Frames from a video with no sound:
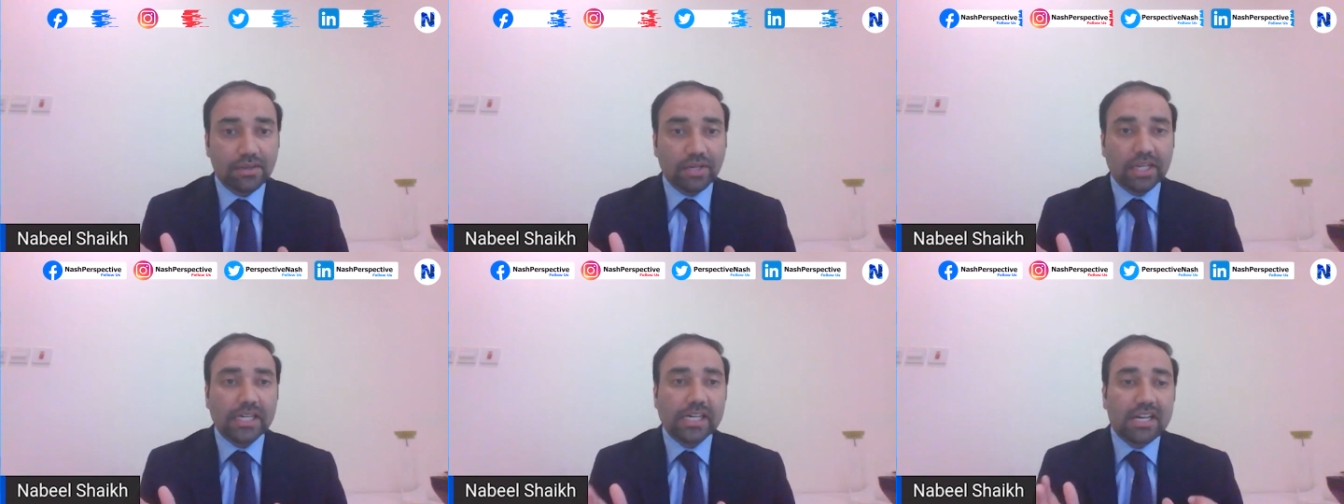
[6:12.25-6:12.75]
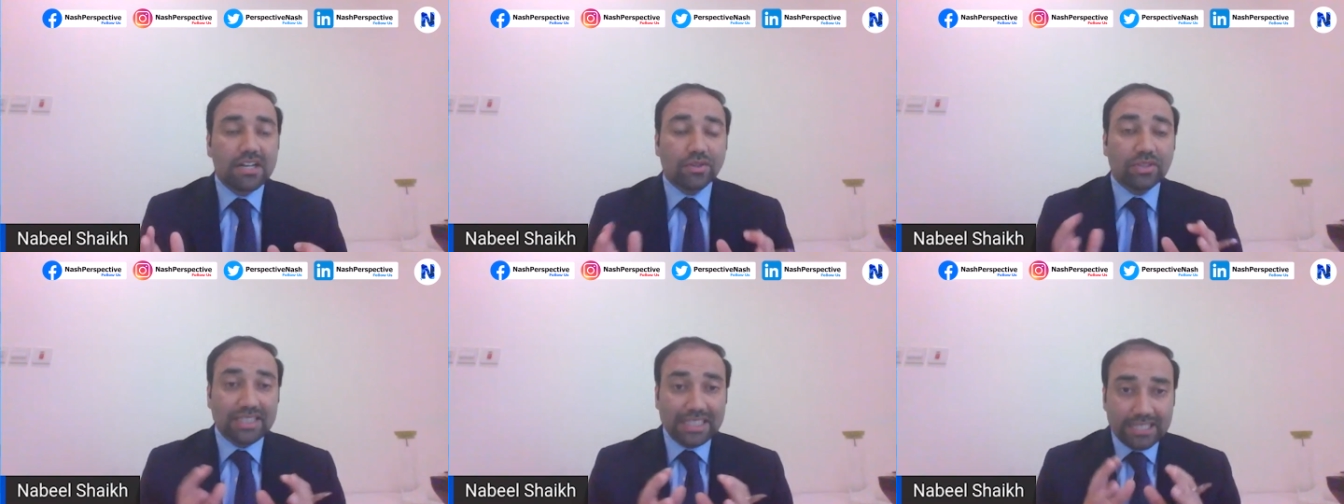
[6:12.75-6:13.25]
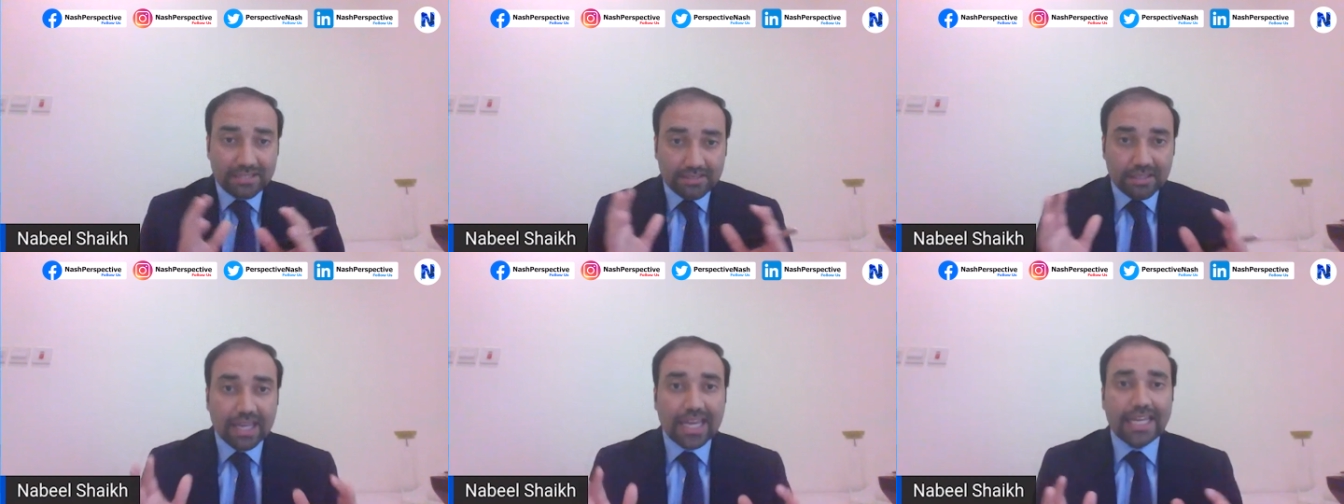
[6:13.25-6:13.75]
Okay, so
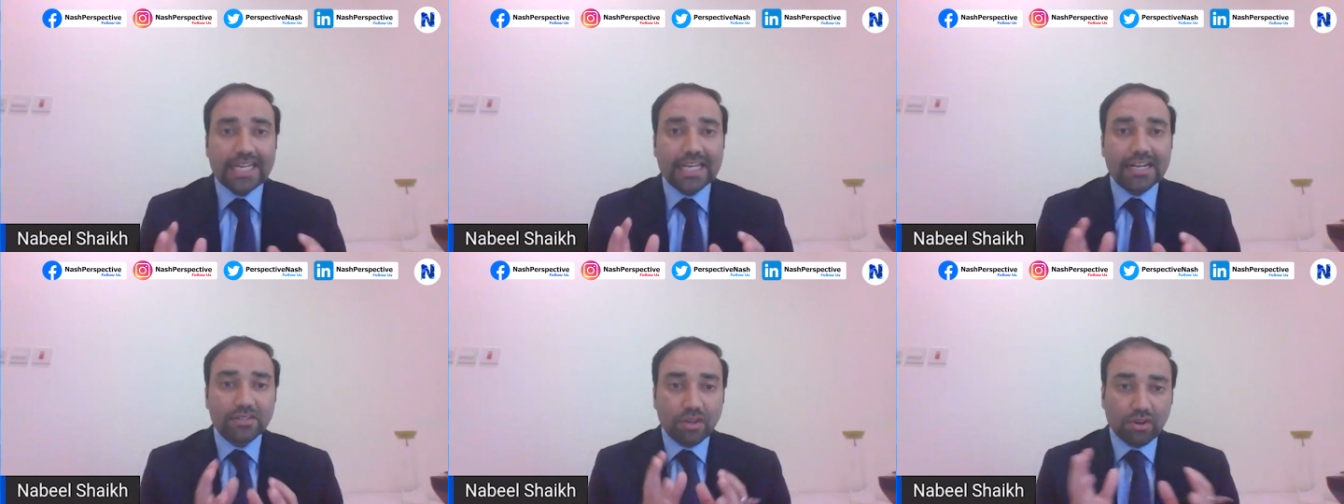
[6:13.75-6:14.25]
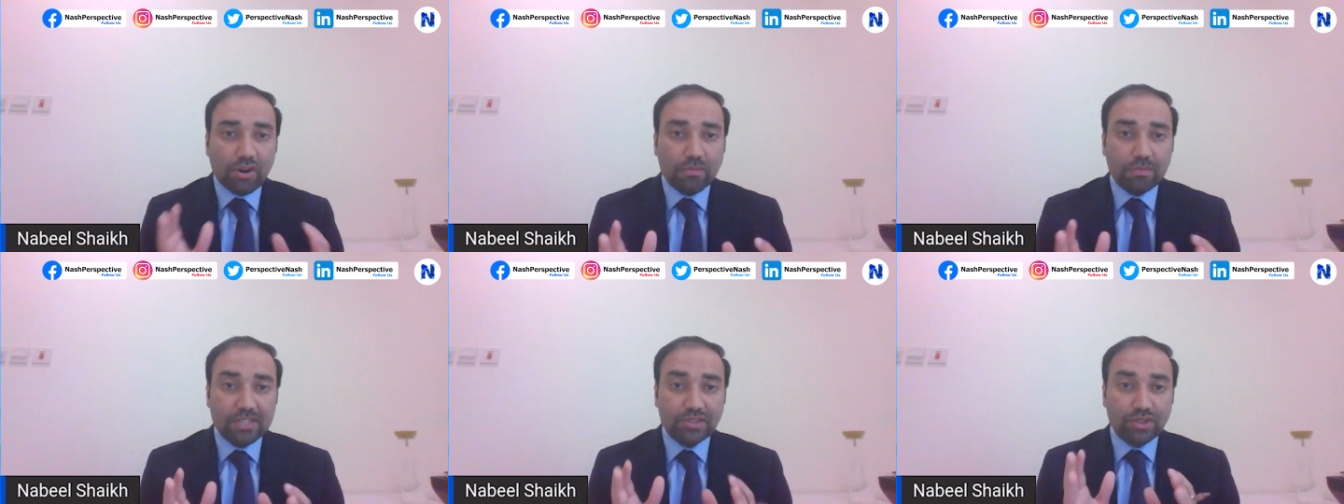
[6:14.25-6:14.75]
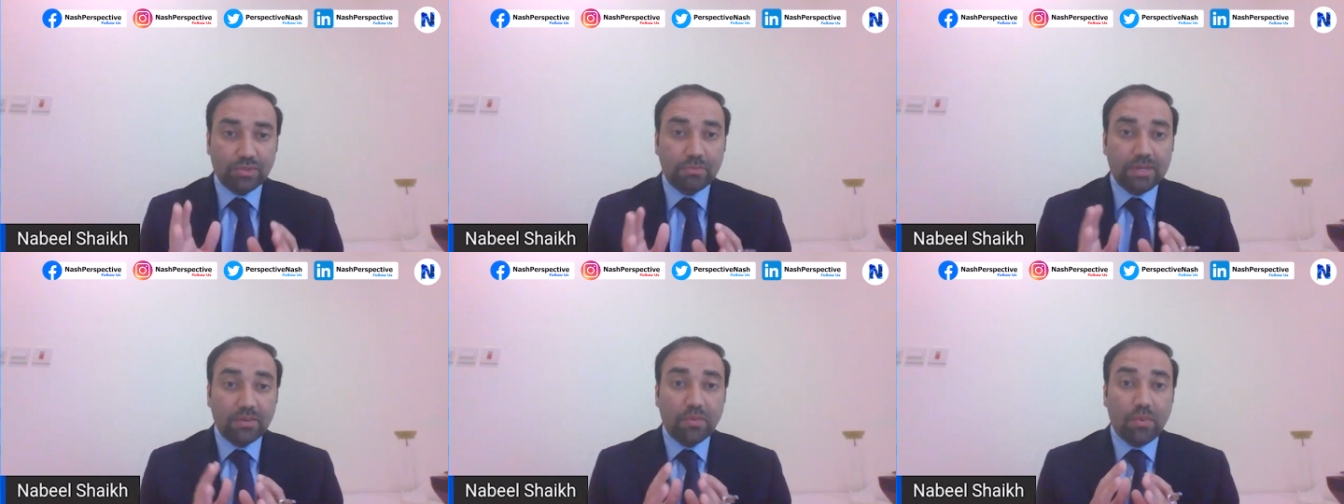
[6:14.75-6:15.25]
these areas or components should
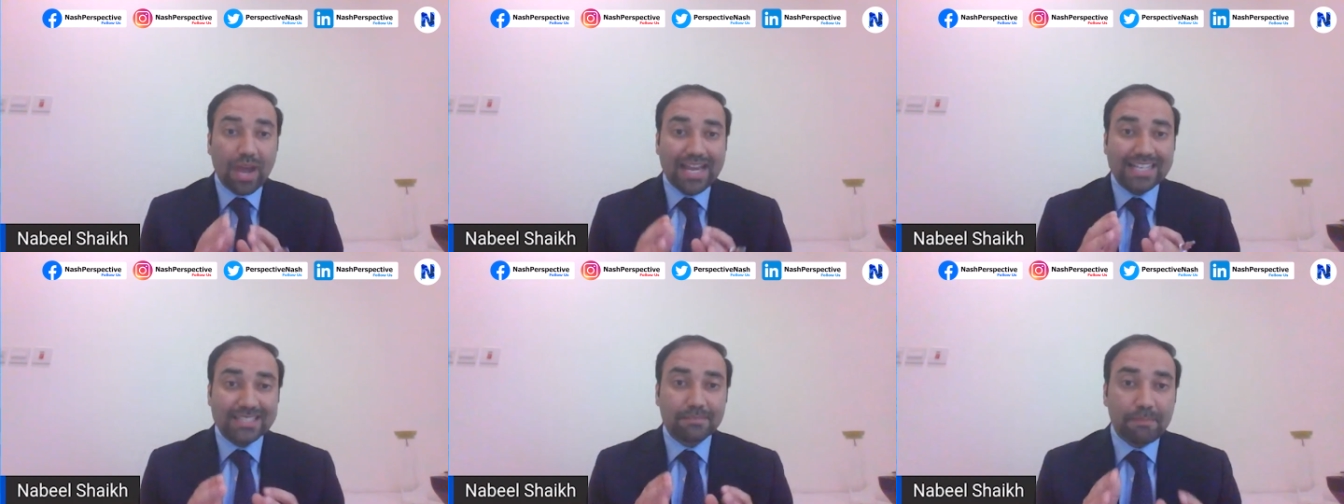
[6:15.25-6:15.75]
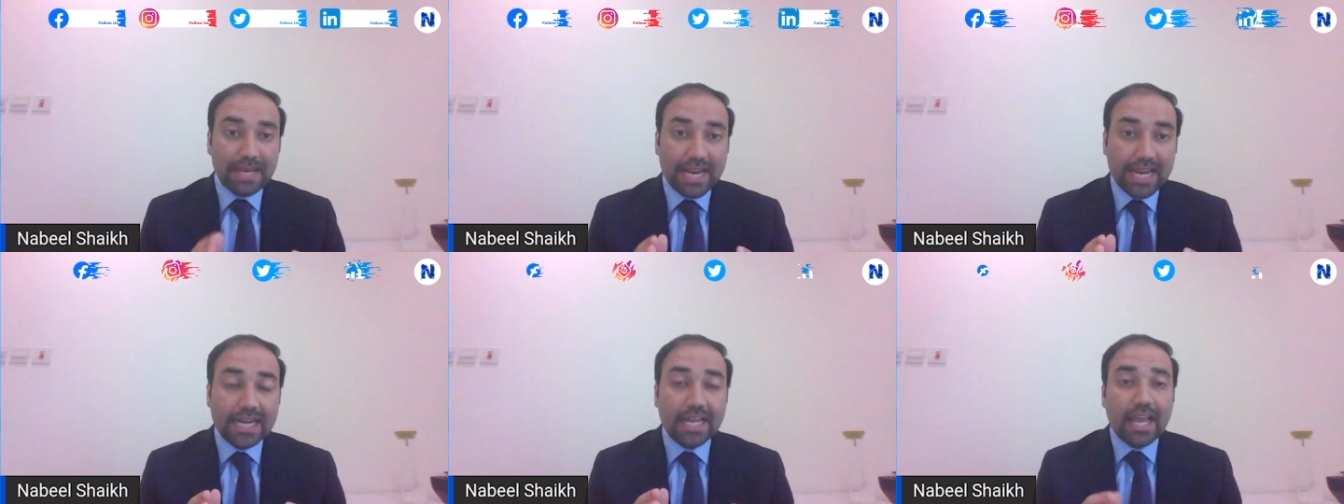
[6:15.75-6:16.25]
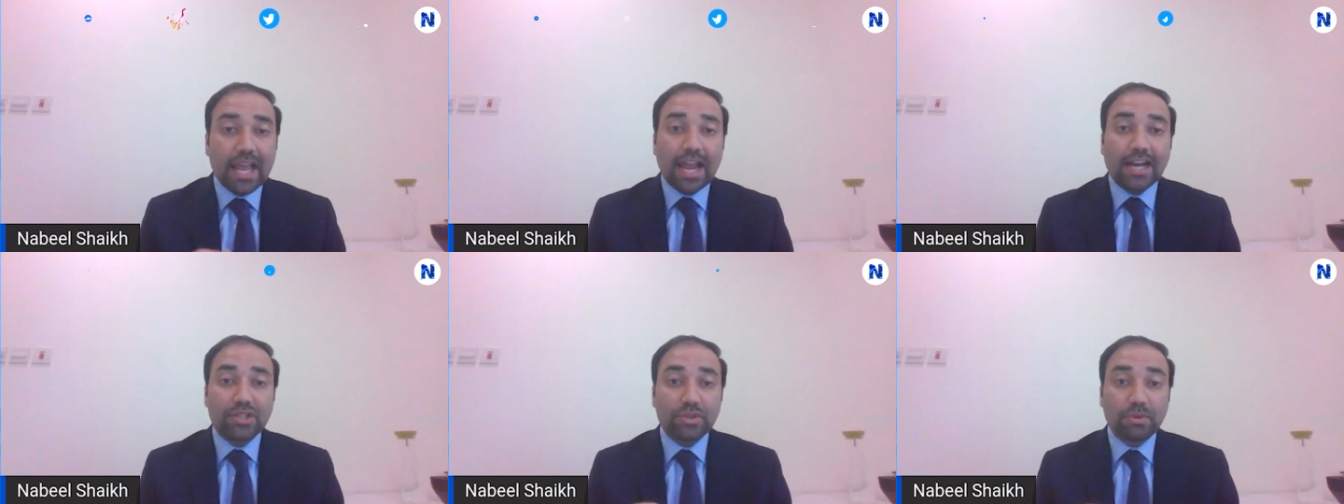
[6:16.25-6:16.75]
be well explained and should